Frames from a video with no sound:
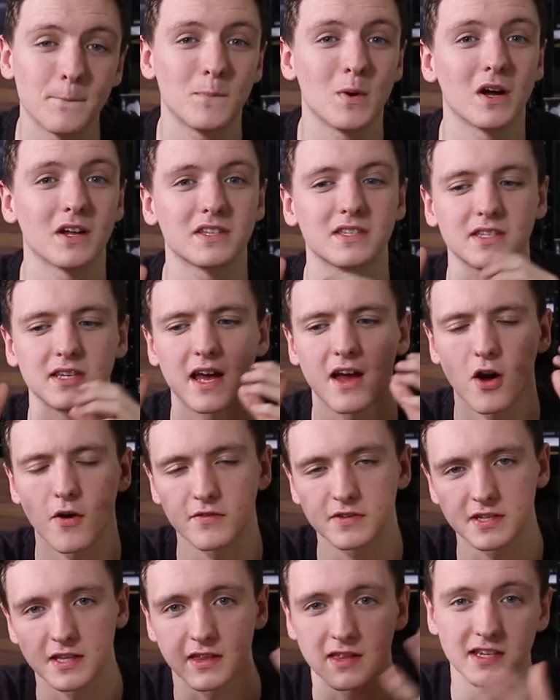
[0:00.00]
But
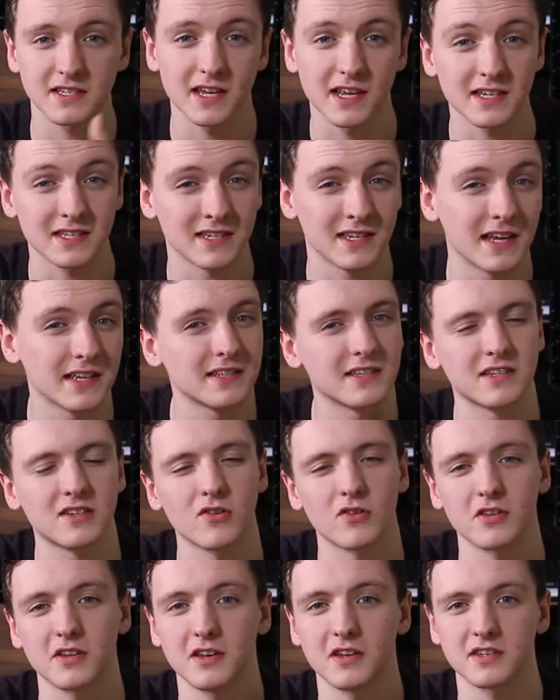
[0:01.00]
obviously this isn't
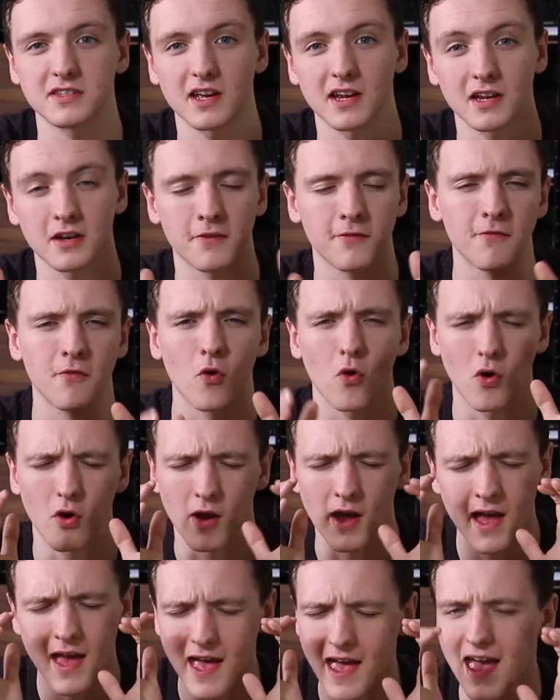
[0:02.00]
necessarily designed
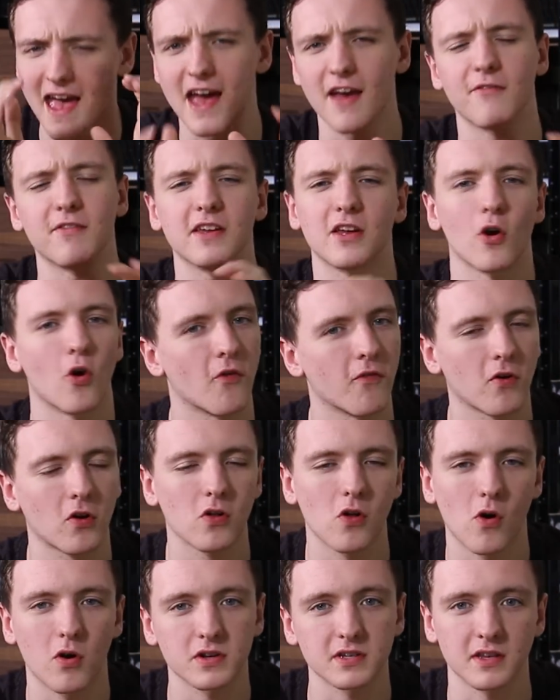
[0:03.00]
for heavy
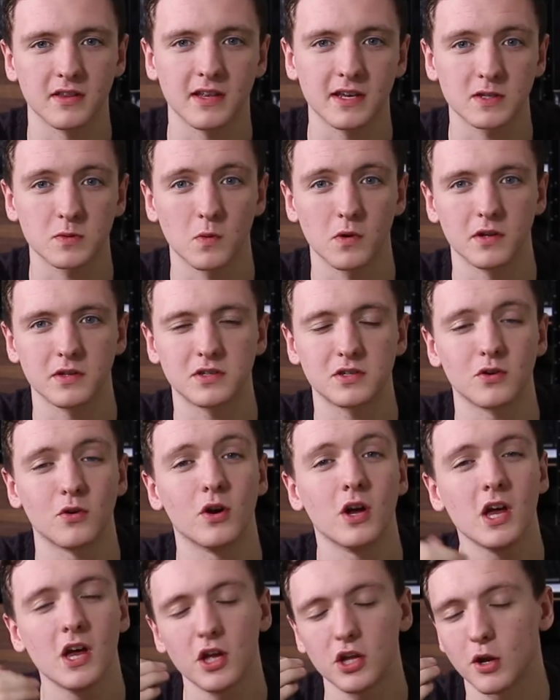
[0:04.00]
overclocks on this one,
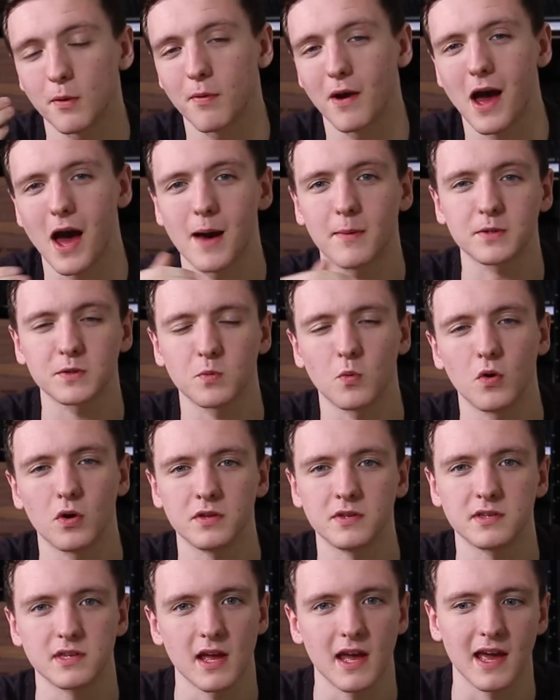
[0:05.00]
so you perhaps
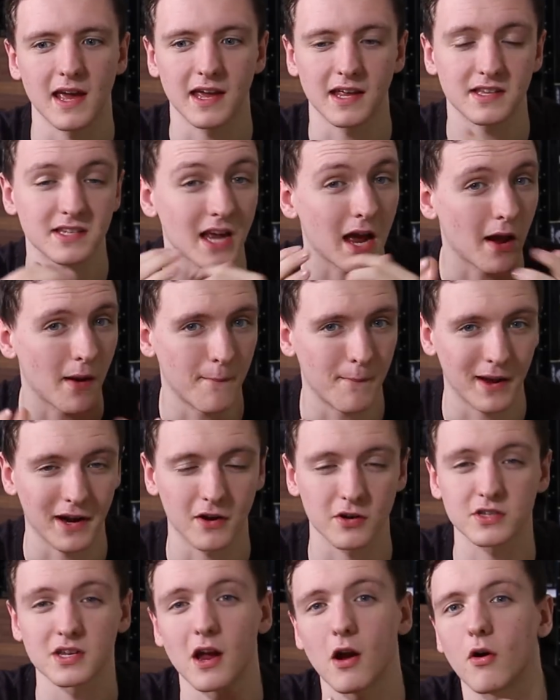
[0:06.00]
want a
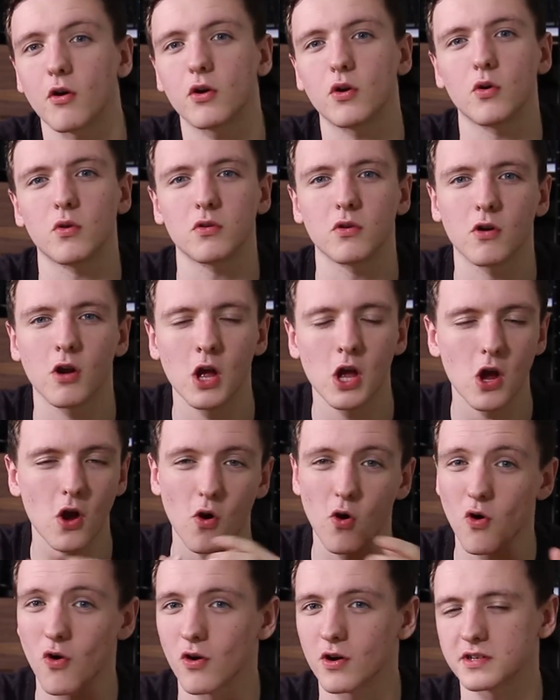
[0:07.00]
bigger Terra cooler
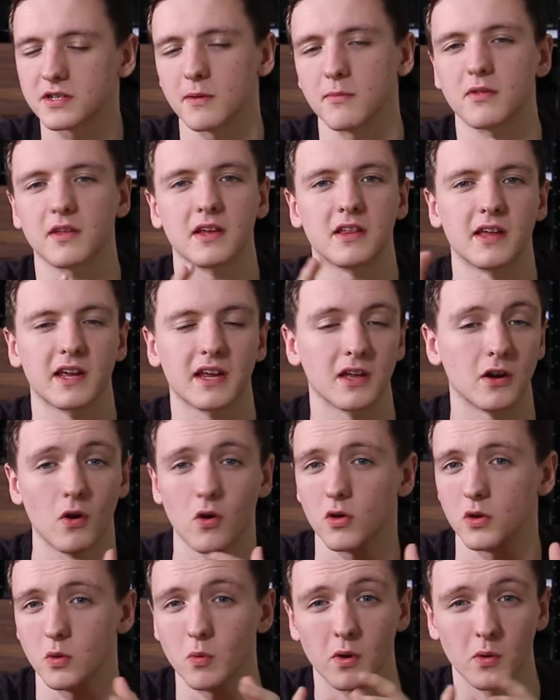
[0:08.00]
or something like an
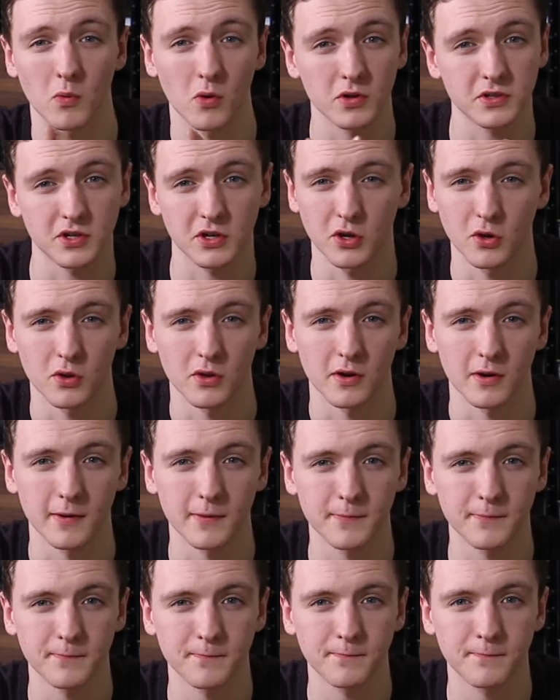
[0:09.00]
all-in-one water cooler.
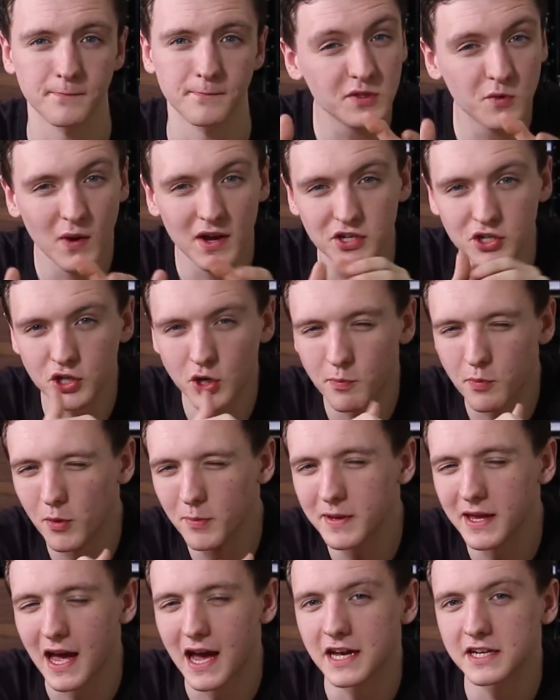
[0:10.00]
Now the next question you're
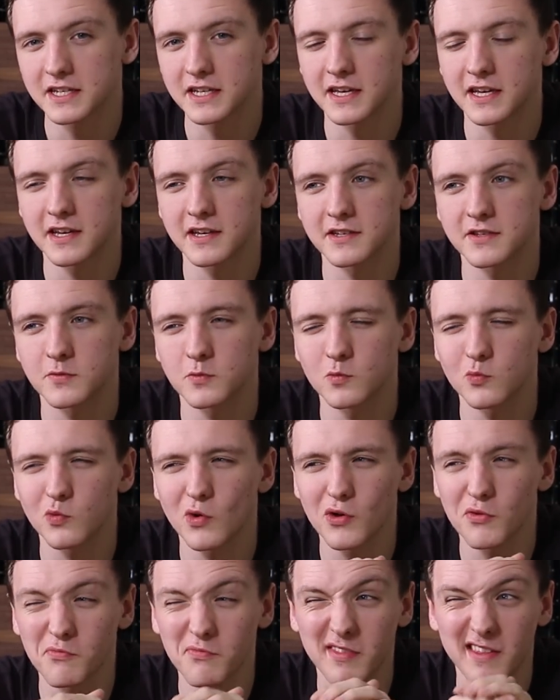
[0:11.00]
probably asking is,
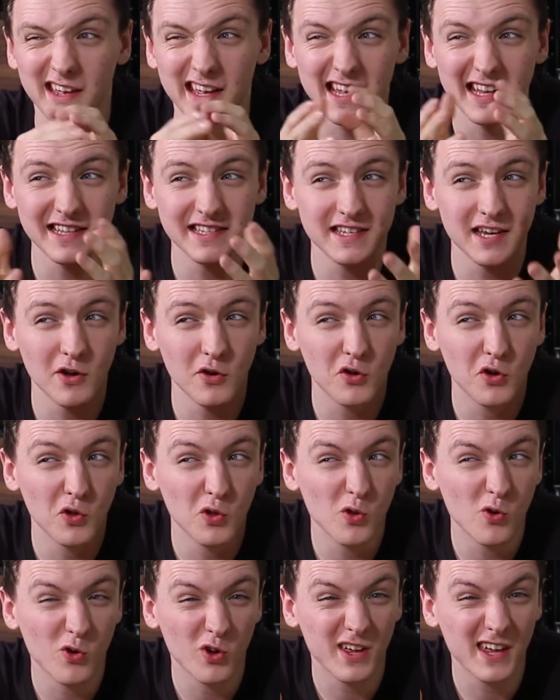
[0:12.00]
well, the Intel
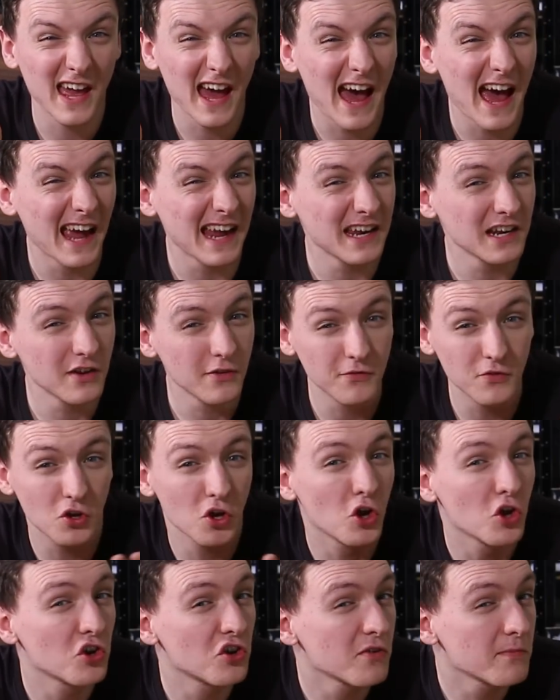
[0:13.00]
cooler kind of
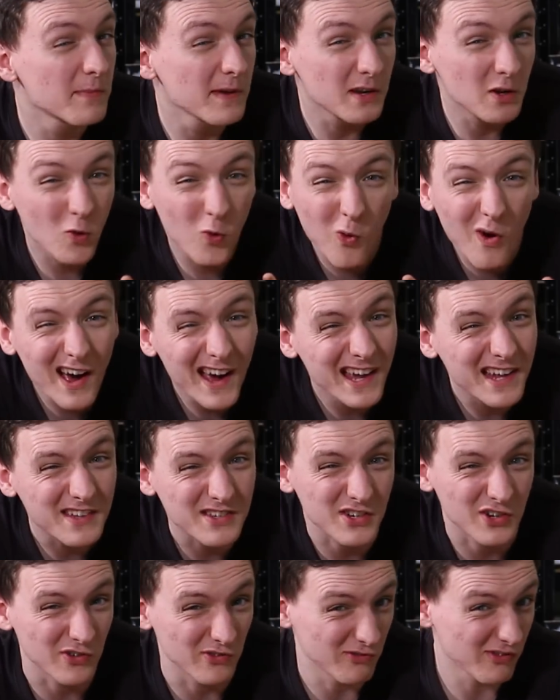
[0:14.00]
could have been
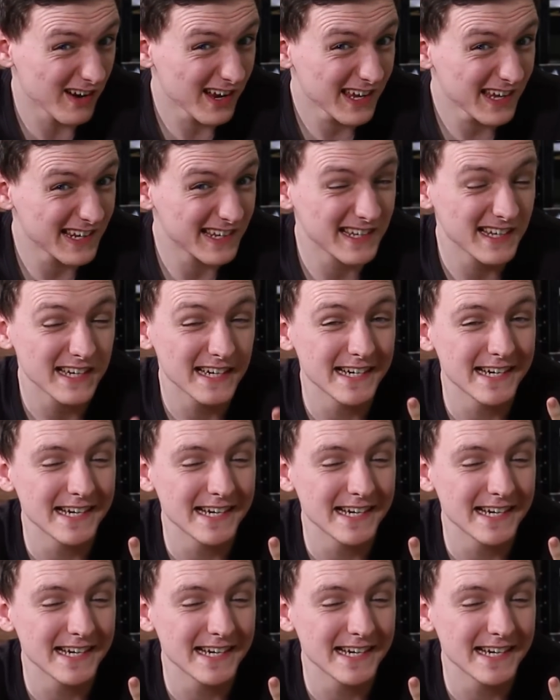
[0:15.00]
quieter, right?